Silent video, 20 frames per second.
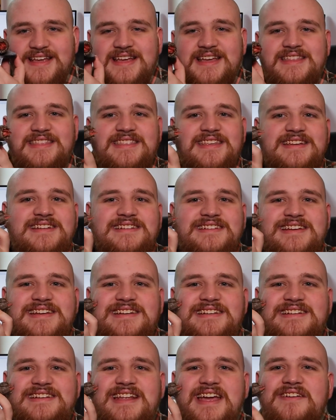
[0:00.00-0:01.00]
this
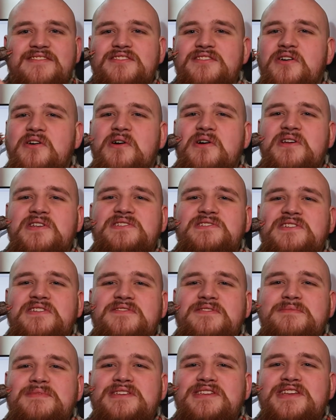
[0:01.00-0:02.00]
little devil always
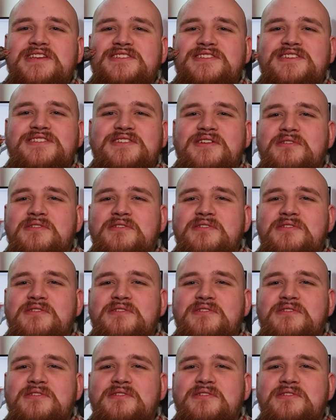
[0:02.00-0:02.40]
giving me kisses.